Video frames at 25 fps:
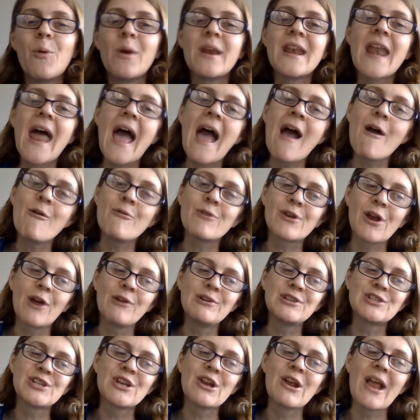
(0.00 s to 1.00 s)
We're now
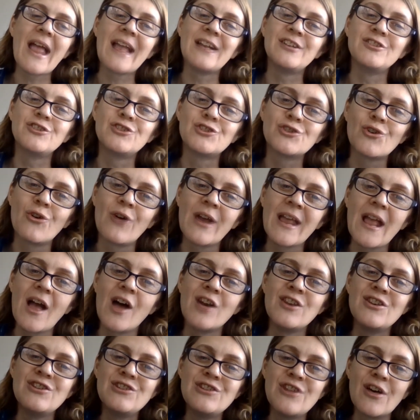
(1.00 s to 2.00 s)
going to enjoy
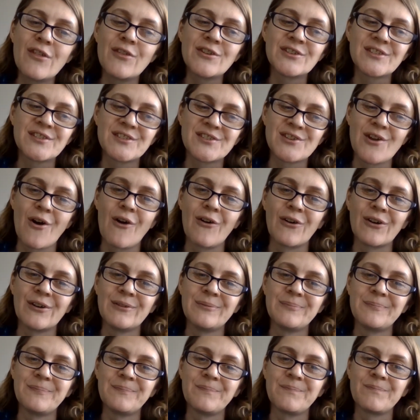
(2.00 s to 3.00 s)
another
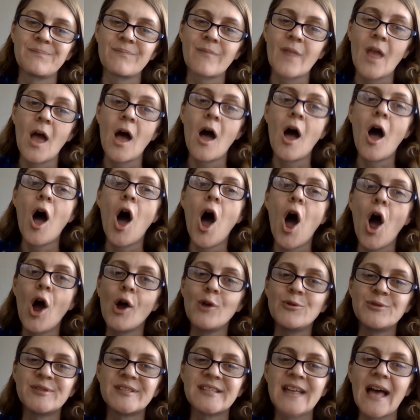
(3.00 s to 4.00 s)
song,
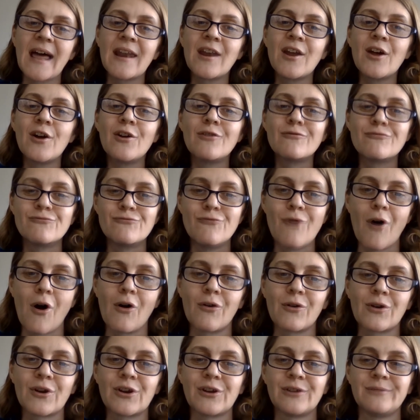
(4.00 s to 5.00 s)
Hosanna
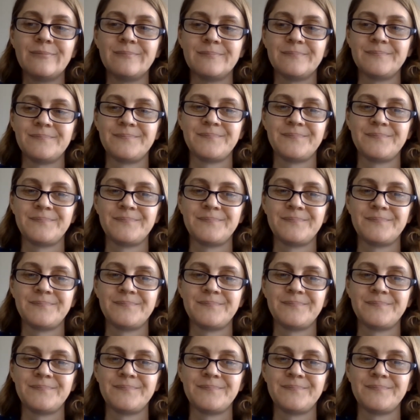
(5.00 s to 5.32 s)
Rock.